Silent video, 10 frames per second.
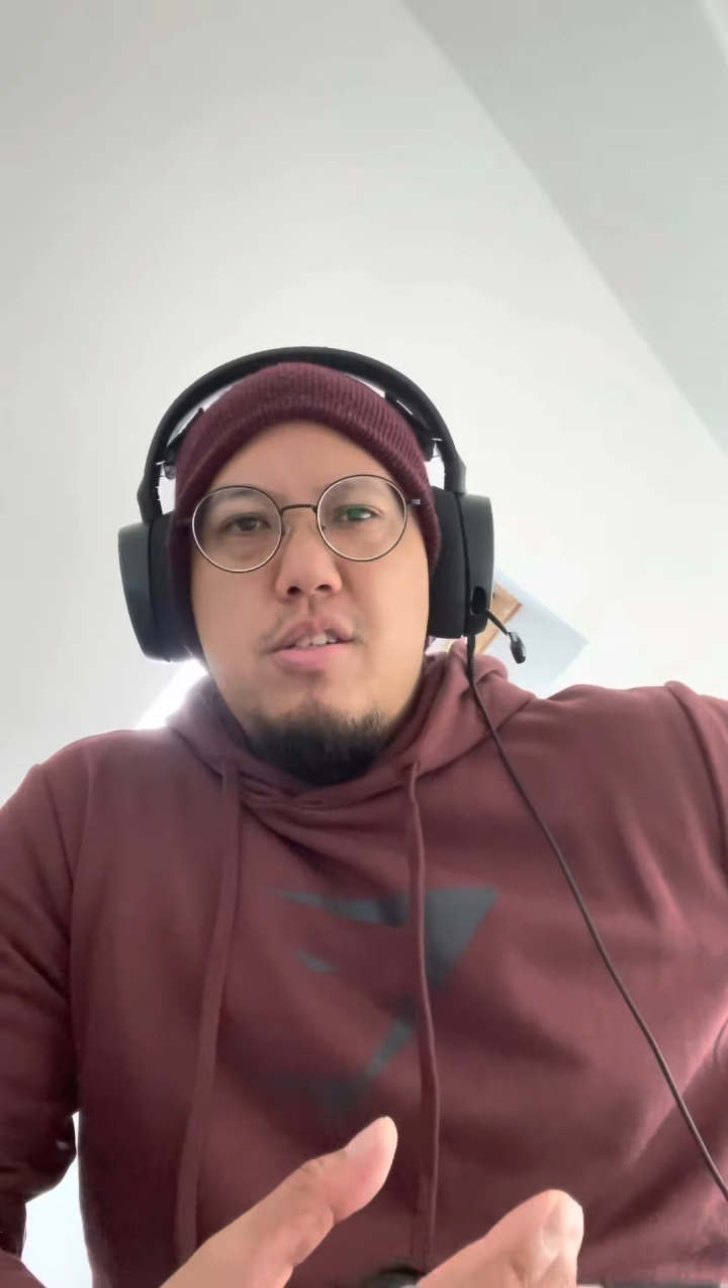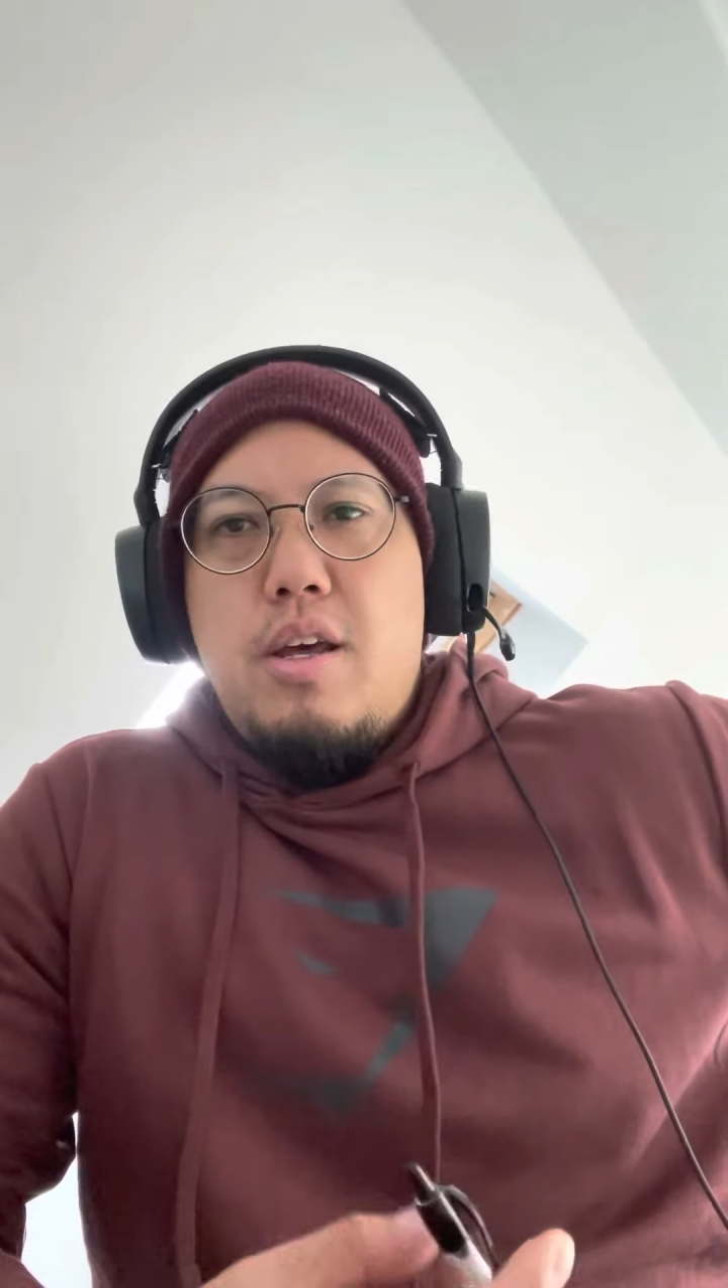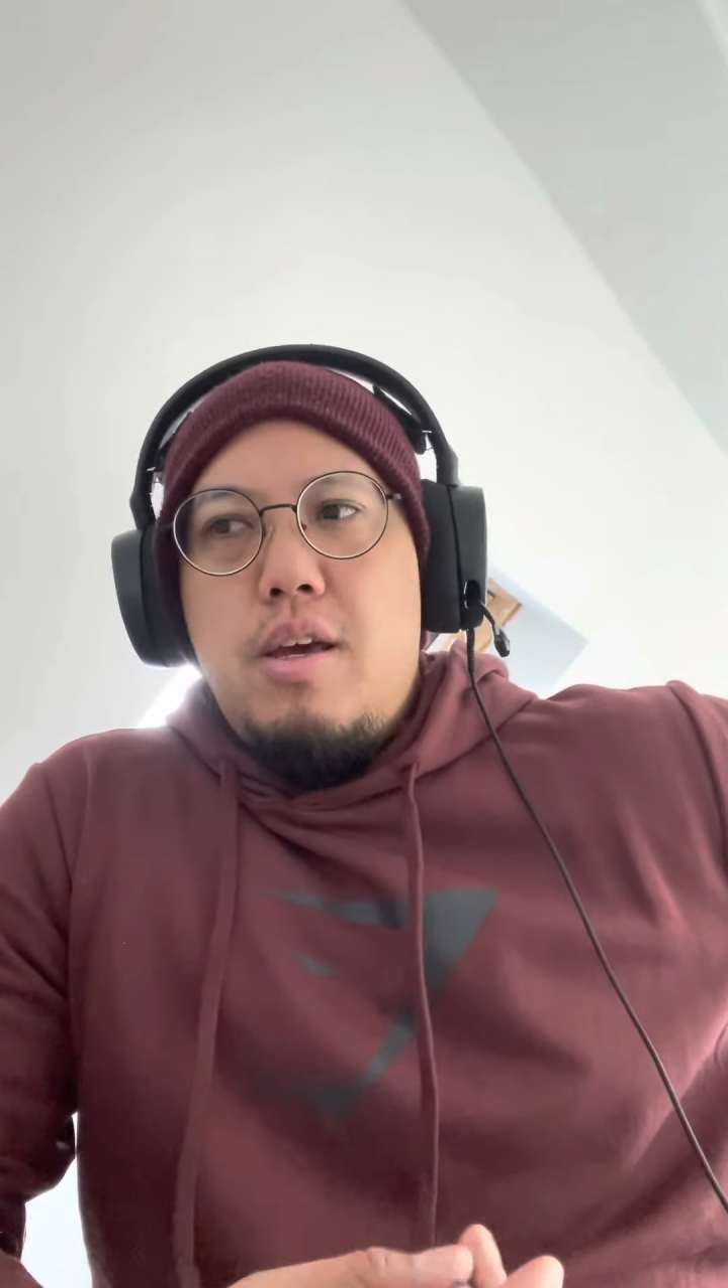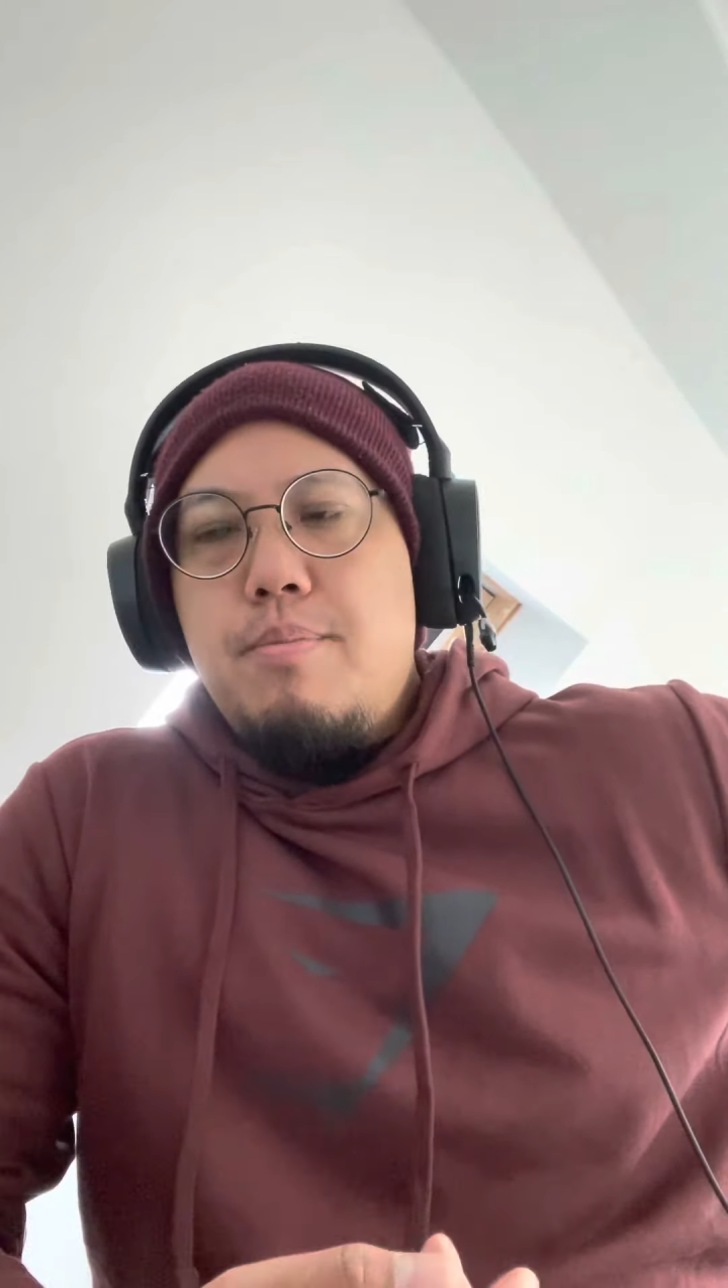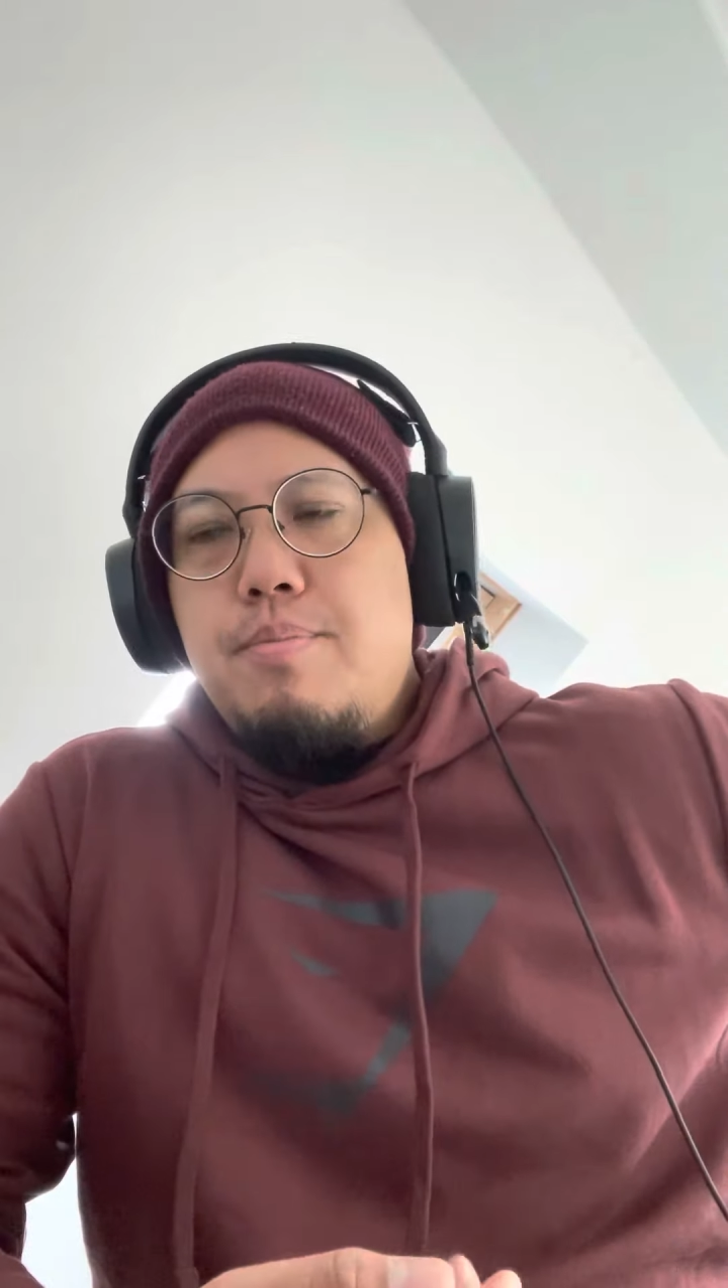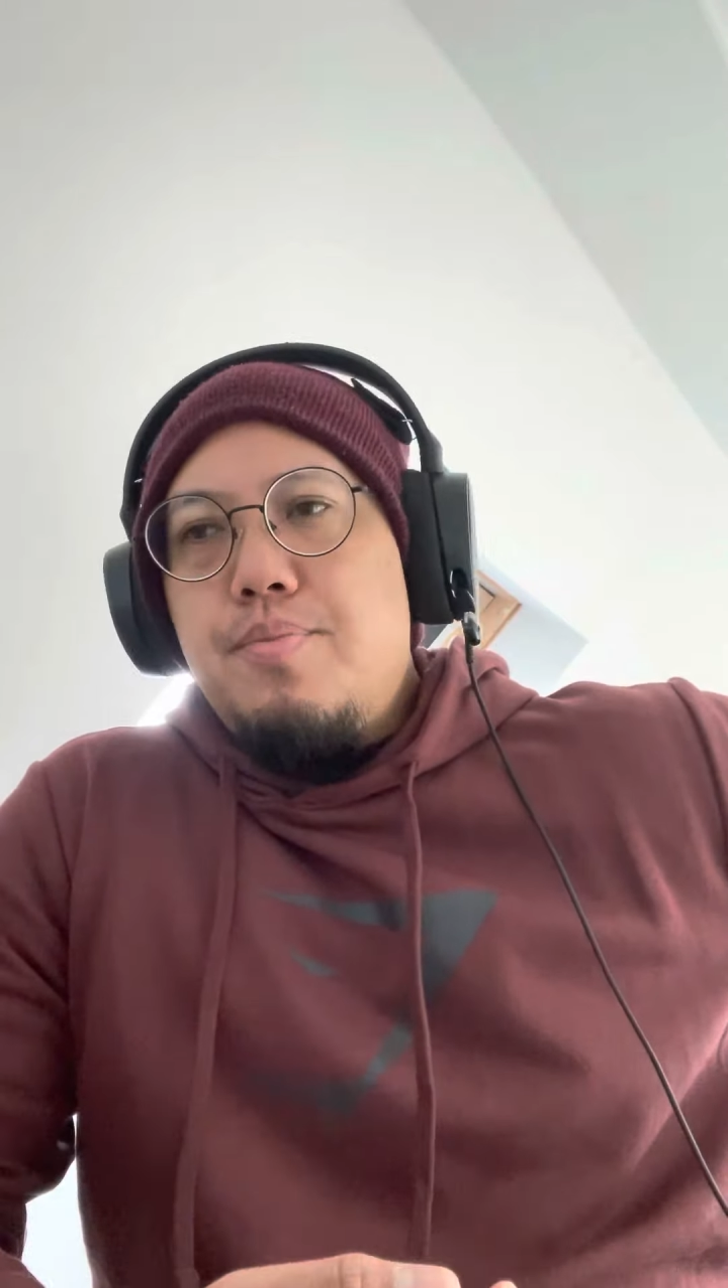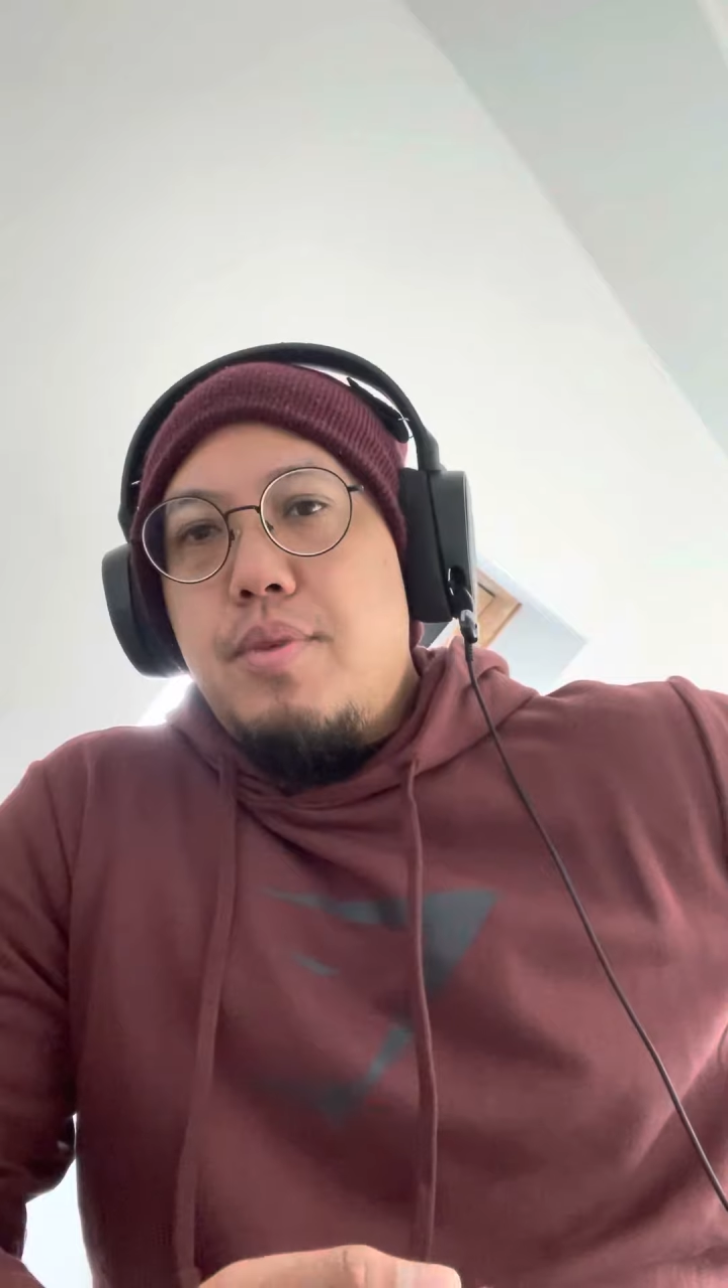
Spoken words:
say